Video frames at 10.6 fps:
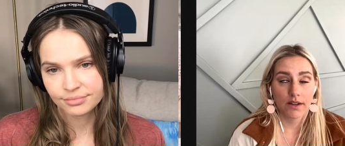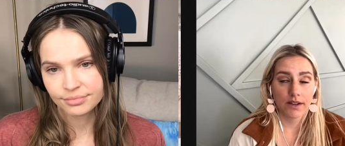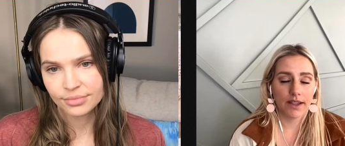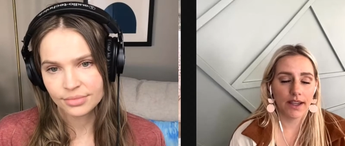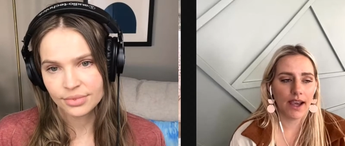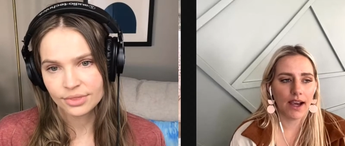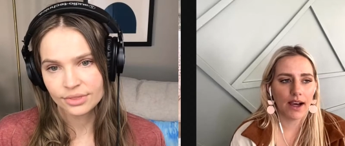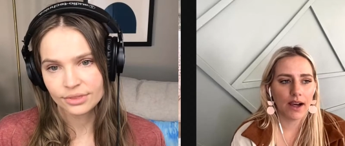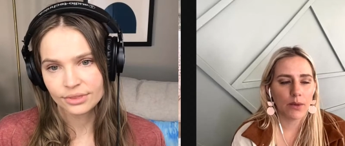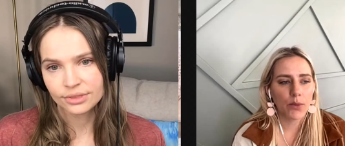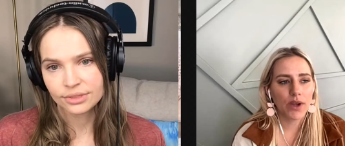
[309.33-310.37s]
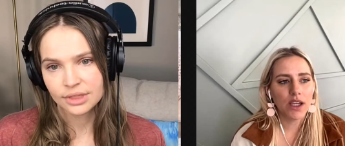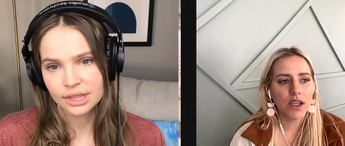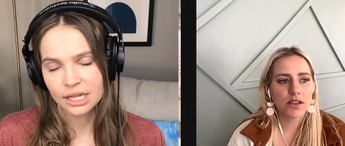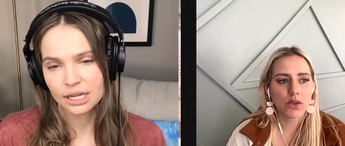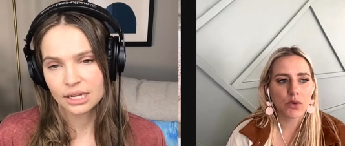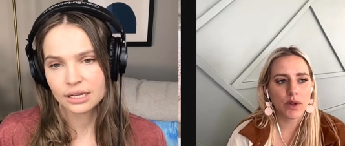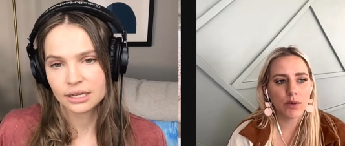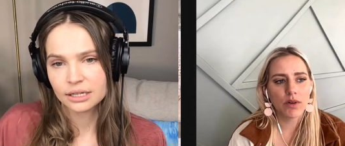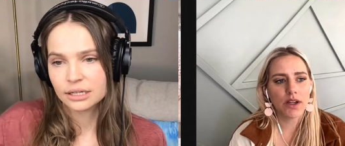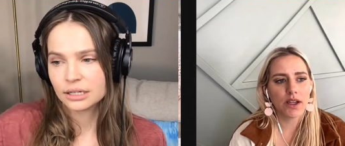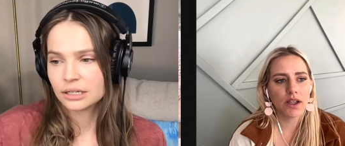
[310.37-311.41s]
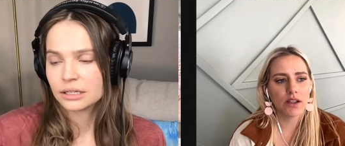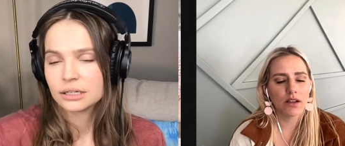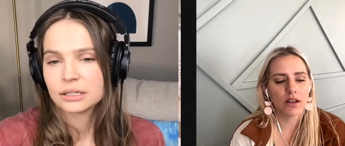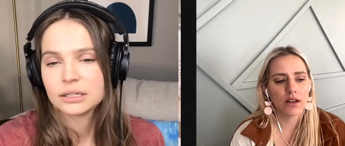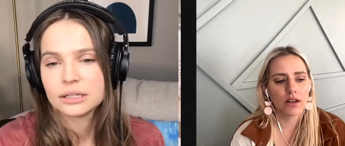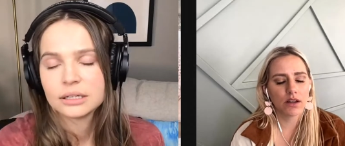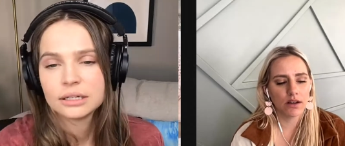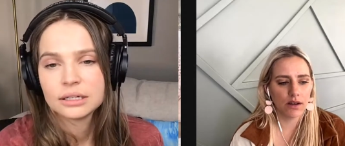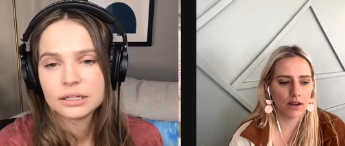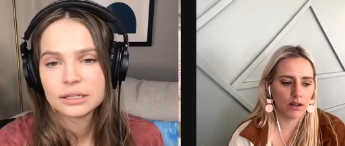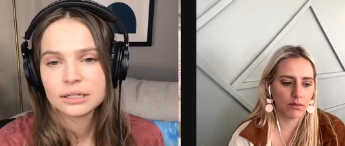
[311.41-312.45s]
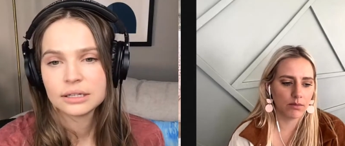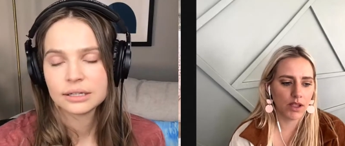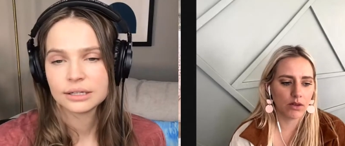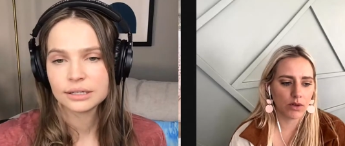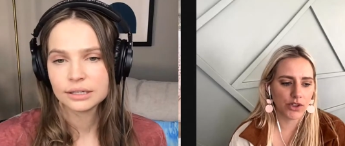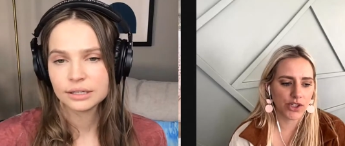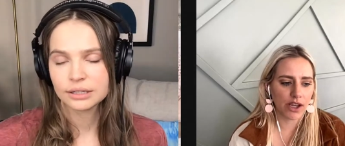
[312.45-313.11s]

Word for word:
Speaker 1: Yeah, we, so we were in, um, in Orange